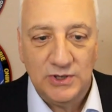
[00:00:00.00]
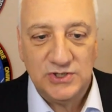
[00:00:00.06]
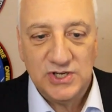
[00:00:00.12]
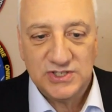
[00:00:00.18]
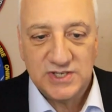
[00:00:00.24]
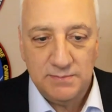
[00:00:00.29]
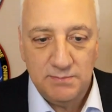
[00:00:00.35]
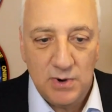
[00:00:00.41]

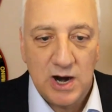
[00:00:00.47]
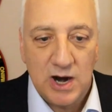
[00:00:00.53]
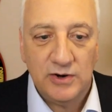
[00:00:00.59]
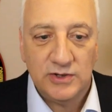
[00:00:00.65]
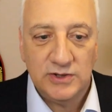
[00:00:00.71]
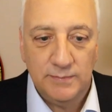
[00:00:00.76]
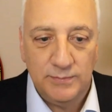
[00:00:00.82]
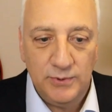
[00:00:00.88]
but just
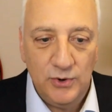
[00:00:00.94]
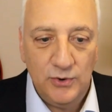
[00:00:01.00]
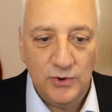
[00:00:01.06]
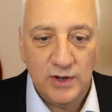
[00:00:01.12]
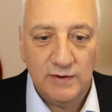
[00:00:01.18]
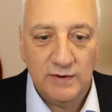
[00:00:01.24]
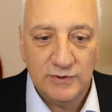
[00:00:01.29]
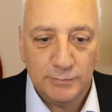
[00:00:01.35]
admiring the
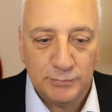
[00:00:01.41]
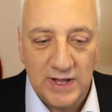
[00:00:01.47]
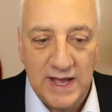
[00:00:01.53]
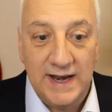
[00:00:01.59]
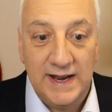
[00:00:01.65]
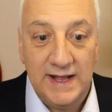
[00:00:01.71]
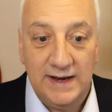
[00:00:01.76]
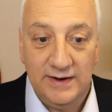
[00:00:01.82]
beauty of the
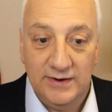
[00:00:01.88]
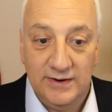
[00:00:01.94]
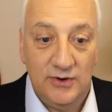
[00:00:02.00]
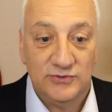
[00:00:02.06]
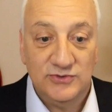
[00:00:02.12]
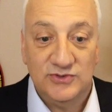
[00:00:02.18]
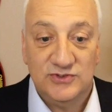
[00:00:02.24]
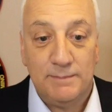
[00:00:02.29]
planet,
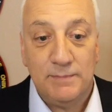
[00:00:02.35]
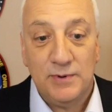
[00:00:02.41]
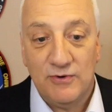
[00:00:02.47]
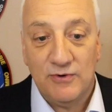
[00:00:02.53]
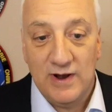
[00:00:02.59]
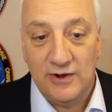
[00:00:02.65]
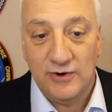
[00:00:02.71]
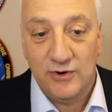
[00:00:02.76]
you know,
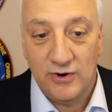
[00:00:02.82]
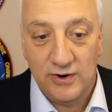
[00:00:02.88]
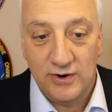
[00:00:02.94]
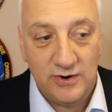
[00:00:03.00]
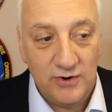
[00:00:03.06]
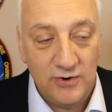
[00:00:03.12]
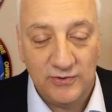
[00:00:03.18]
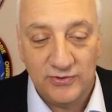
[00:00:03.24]
zipping around
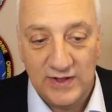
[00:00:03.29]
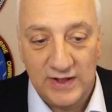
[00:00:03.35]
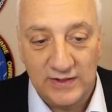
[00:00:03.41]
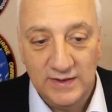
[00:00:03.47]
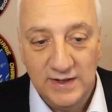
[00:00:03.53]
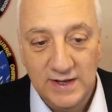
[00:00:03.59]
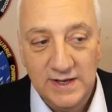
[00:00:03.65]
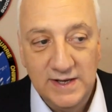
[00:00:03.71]
our
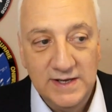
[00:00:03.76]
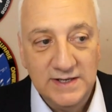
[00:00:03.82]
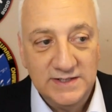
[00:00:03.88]
Earth at